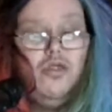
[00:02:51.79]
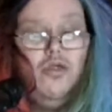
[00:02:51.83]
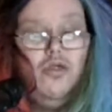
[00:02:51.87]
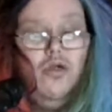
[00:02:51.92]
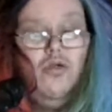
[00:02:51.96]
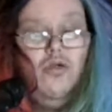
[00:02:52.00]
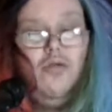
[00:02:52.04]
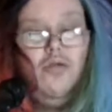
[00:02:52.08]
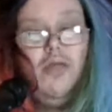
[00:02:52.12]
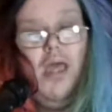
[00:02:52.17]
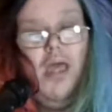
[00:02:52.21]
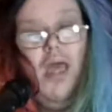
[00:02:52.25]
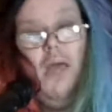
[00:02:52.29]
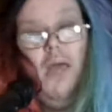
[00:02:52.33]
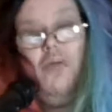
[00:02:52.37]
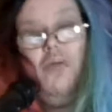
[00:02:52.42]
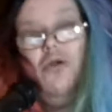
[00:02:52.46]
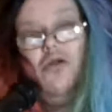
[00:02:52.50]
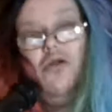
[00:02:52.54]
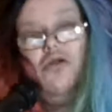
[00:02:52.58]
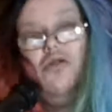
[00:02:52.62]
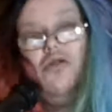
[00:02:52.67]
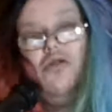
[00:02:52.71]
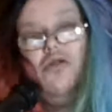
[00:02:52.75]
New Day
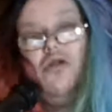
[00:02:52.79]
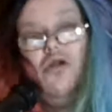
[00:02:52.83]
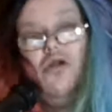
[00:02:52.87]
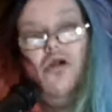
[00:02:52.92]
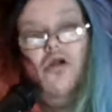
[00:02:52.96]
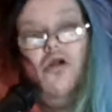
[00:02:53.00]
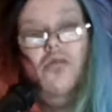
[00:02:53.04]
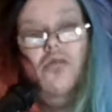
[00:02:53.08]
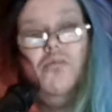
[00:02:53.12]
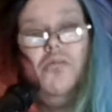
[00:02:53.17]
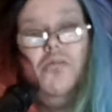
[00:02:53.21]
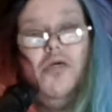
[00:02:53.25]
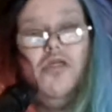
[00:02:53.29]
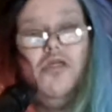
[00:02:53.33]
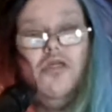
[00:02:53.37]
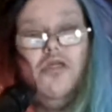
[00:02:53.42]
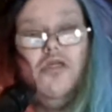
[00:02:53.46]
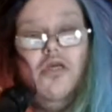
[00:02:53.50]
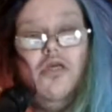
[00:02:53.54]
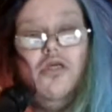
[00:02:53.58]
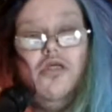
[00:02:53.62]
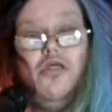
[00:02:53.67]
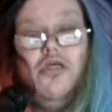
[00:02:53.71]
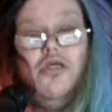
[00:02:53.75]
versus the Hurt
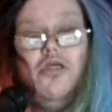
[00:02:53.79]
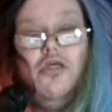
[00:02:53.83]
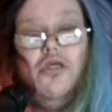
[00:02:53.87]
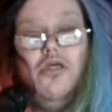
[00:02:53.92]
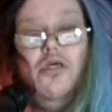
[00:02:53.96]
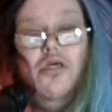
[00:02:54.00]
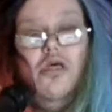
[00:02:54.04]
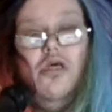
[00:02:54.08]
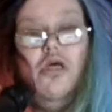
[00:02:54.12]
Business.